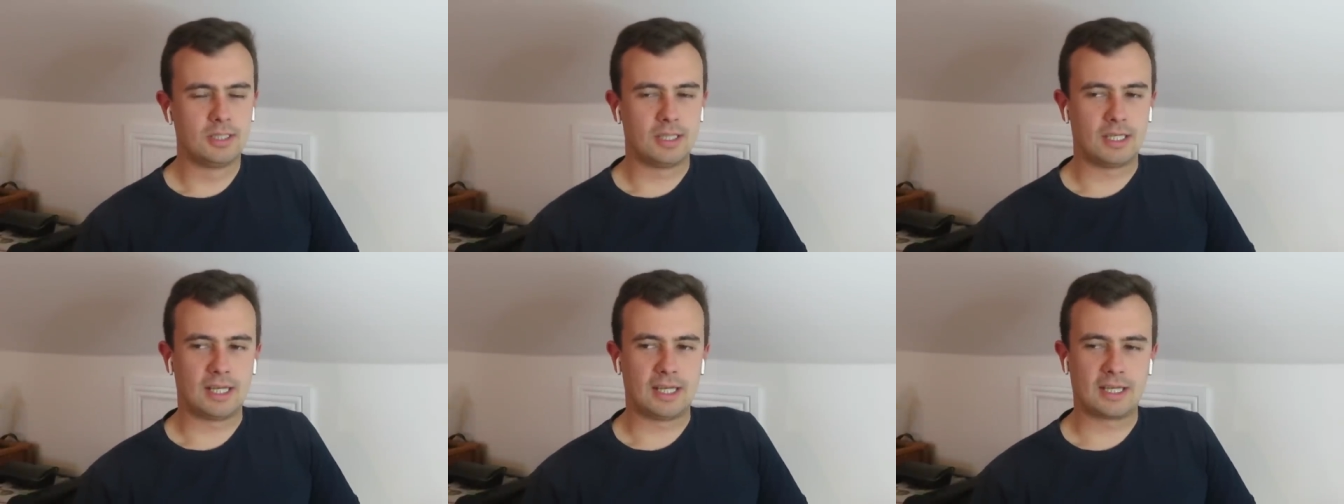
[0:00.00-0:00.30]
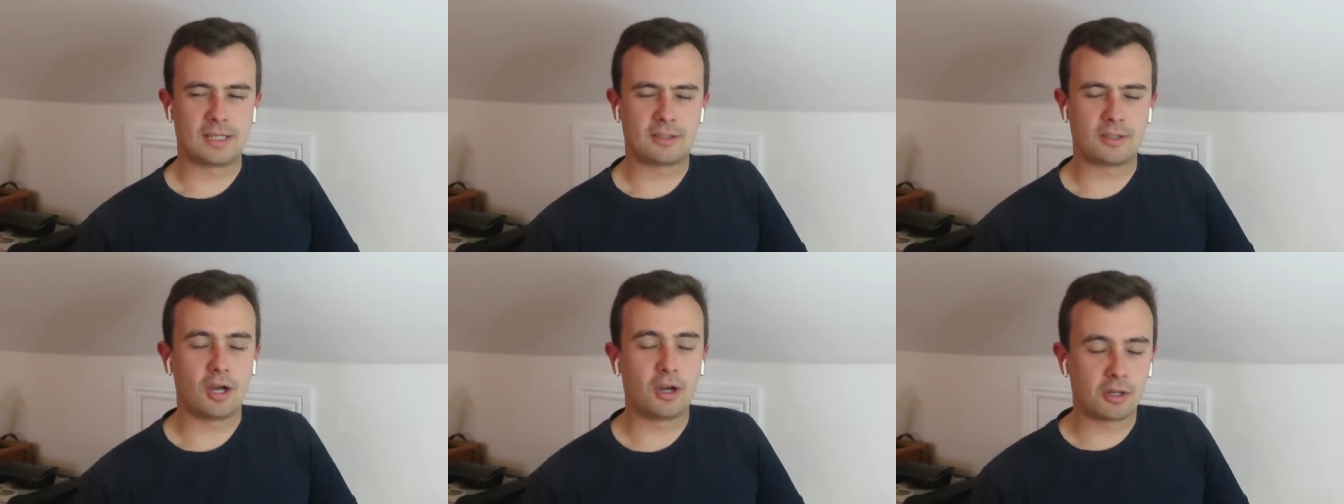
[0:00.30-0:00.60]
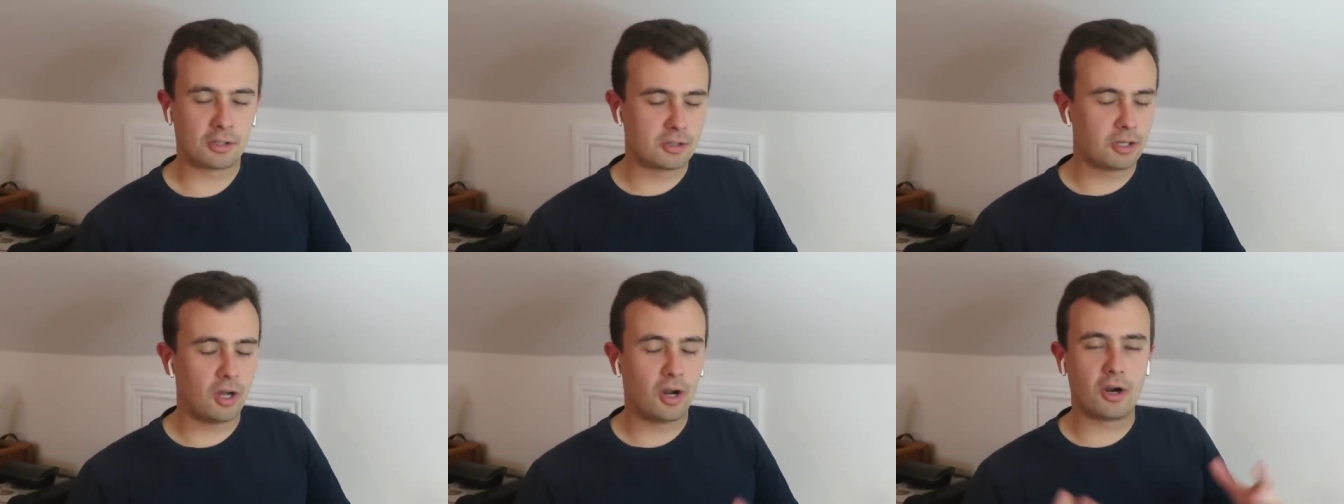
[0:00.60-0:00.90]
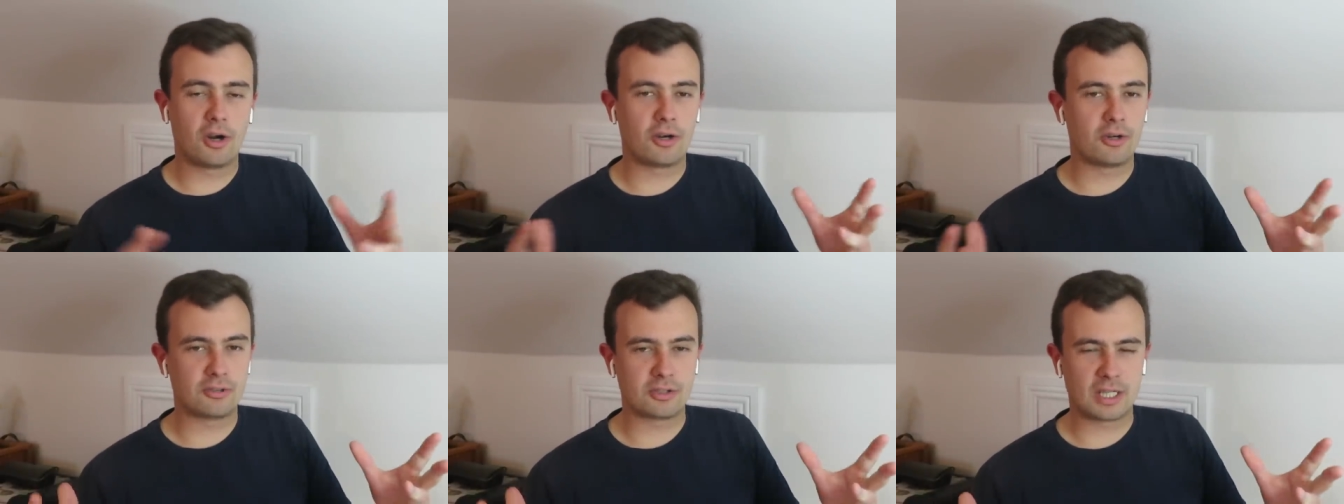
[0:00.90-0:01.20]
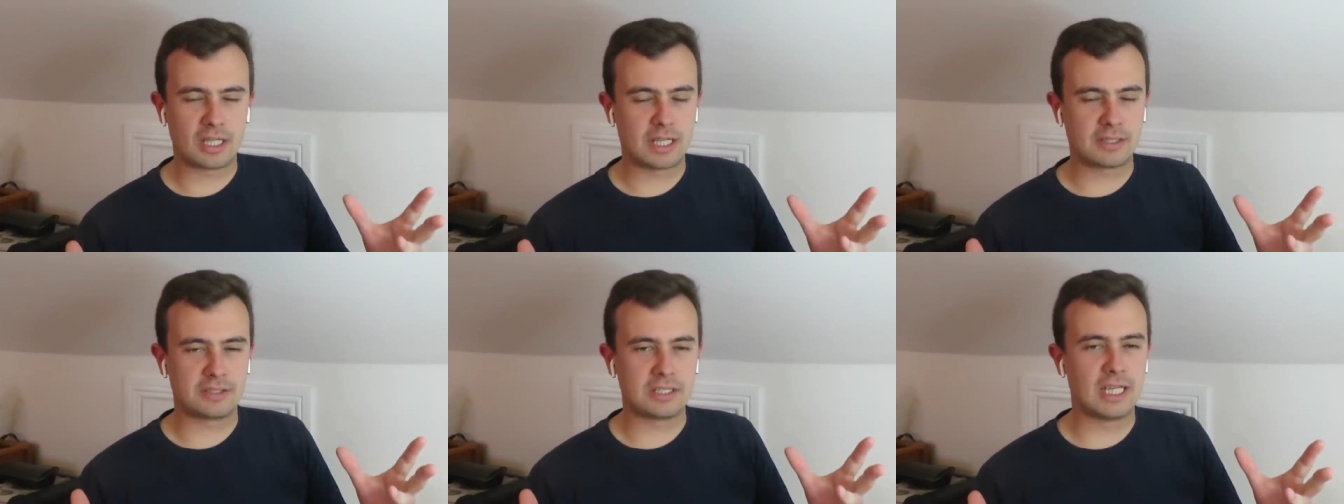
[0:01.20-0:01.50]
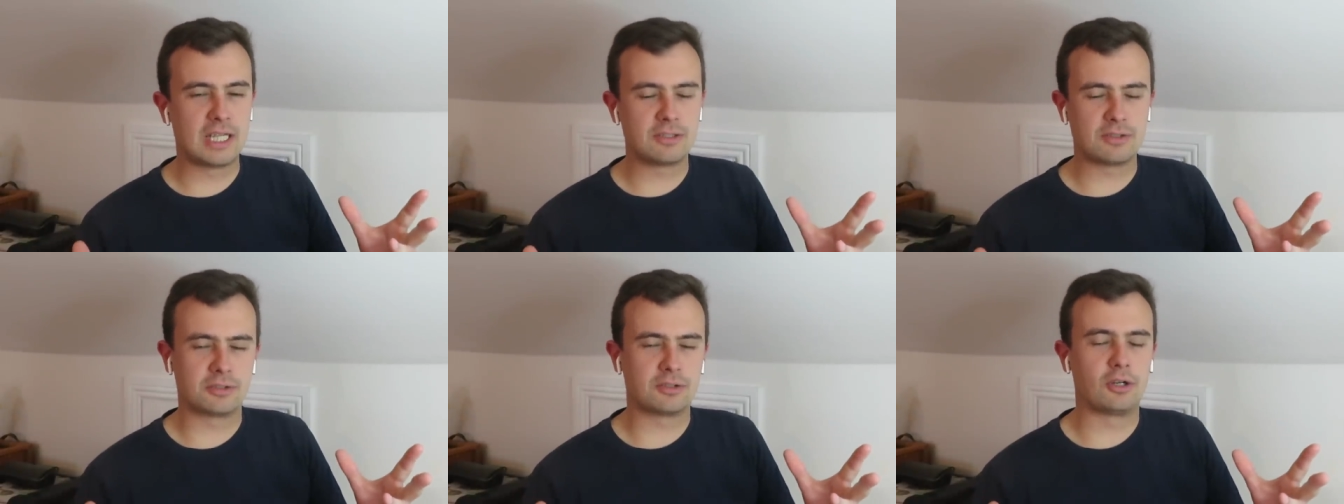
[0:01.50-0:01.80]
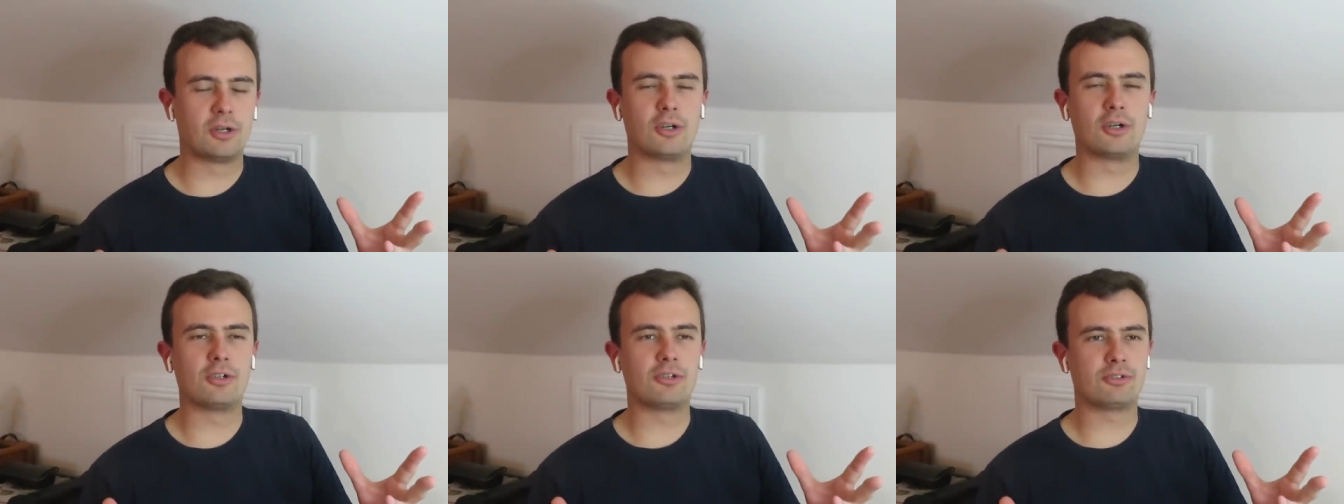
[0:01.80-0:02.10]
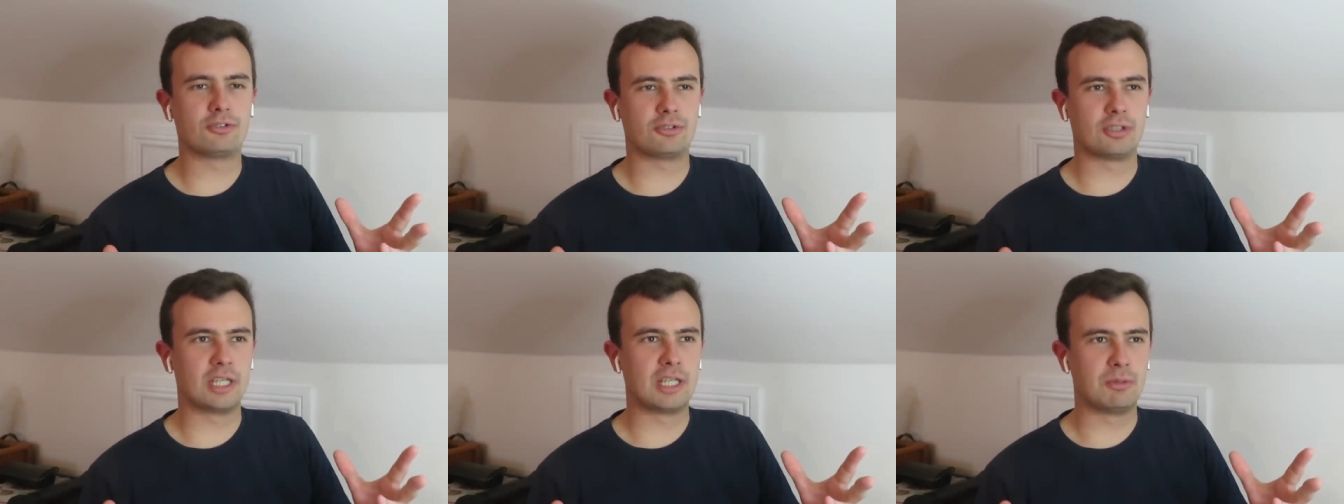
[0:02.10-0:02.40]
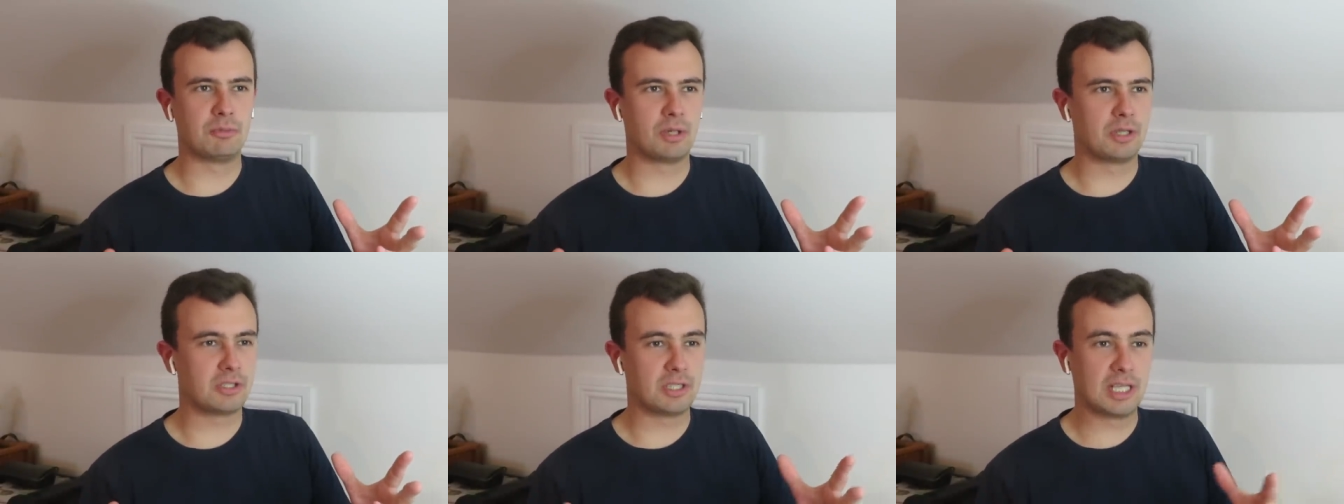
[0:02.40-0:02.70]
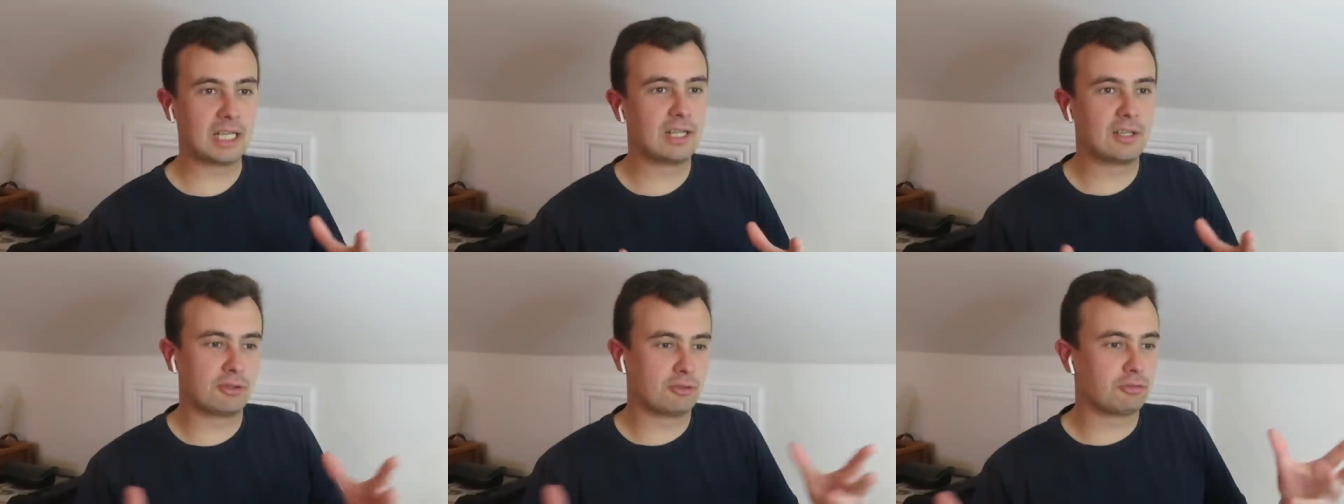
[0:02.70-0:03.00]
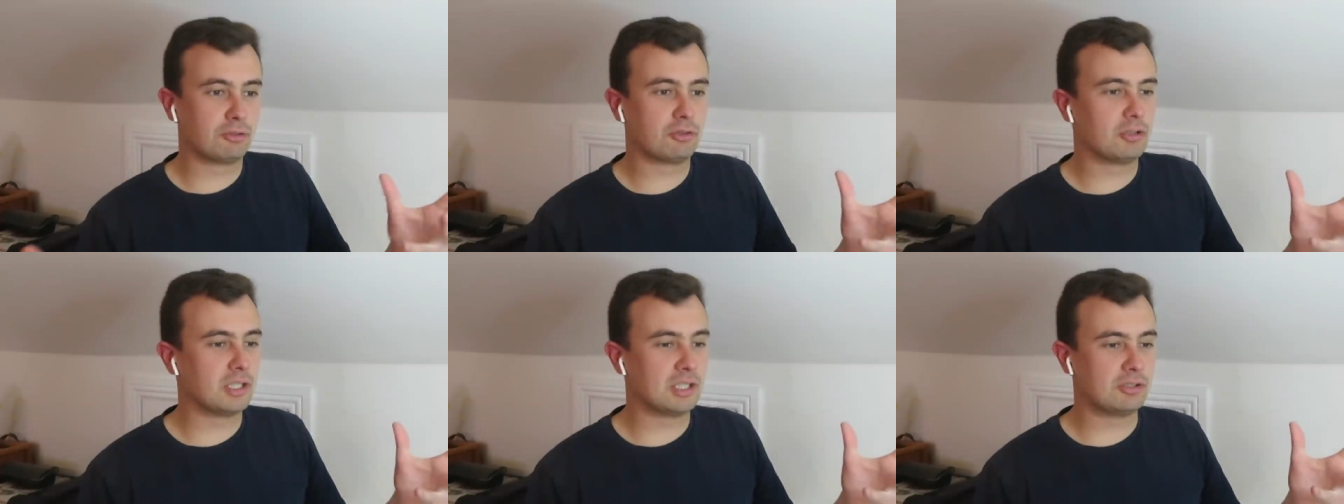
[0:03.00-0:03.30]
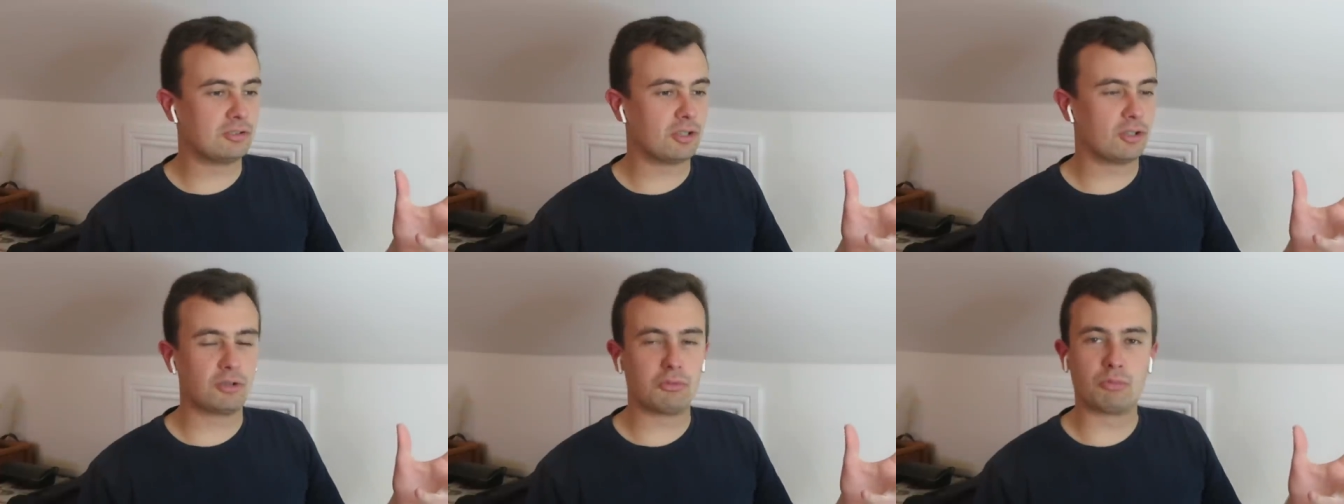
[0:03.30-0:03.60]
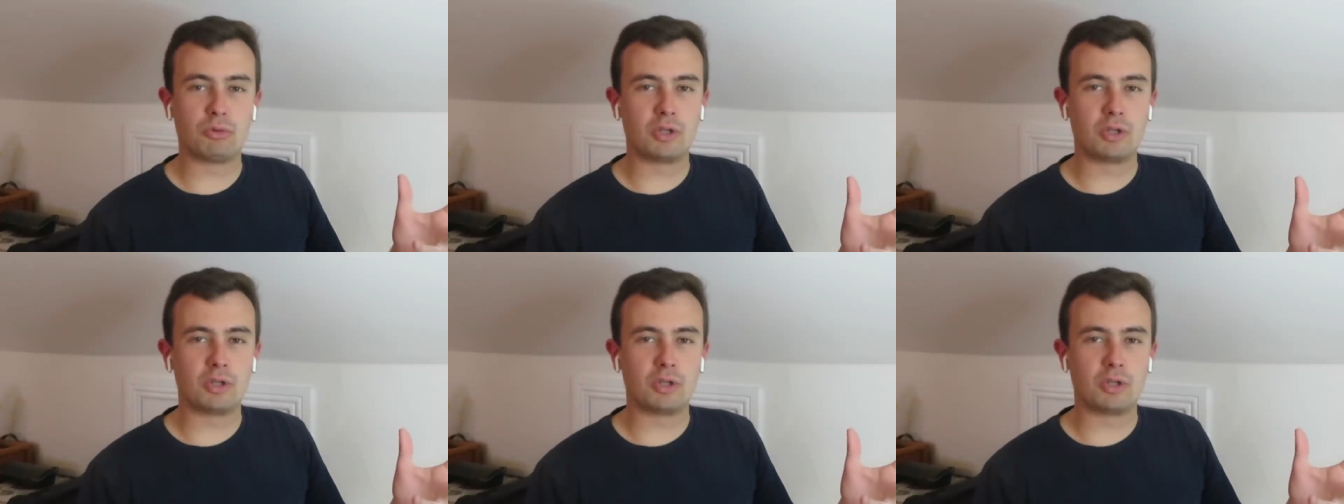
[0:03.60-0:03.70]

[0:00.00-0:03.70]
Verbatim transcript: Uh, card at the end of Thursday where the English suddenly started